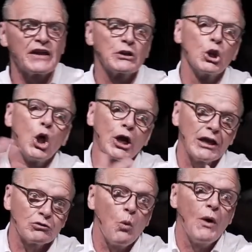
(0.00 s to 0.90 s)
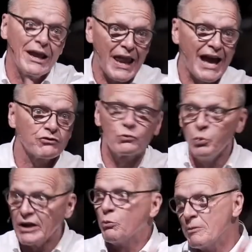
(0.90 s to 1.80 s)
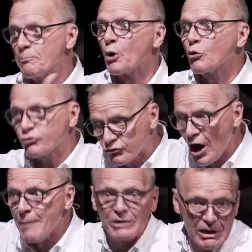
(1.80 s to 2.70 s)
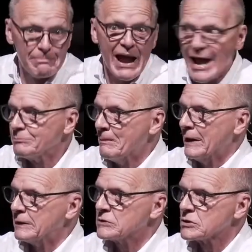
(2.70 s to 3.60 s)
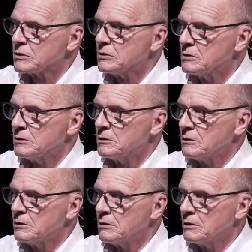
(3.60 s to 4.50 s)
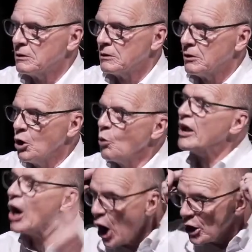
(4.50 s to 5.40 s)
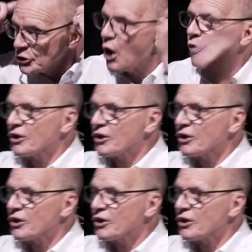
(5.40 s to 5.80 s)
can look at the way last week we broke some commandment we all know